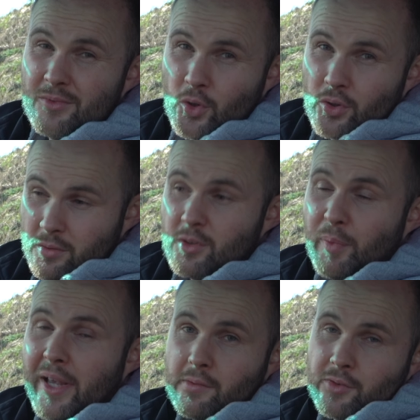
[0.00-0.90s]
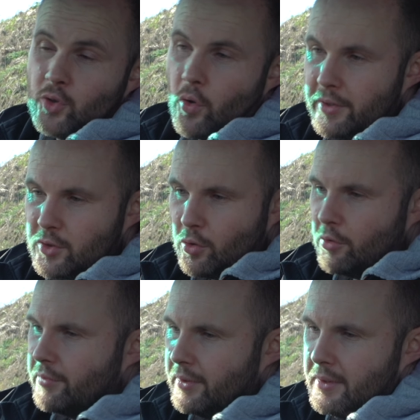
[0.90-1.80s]
just space for storing
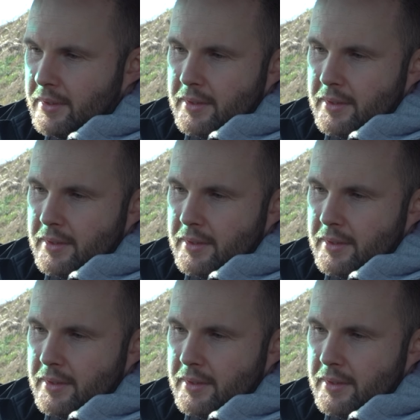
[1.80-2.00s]
stuff and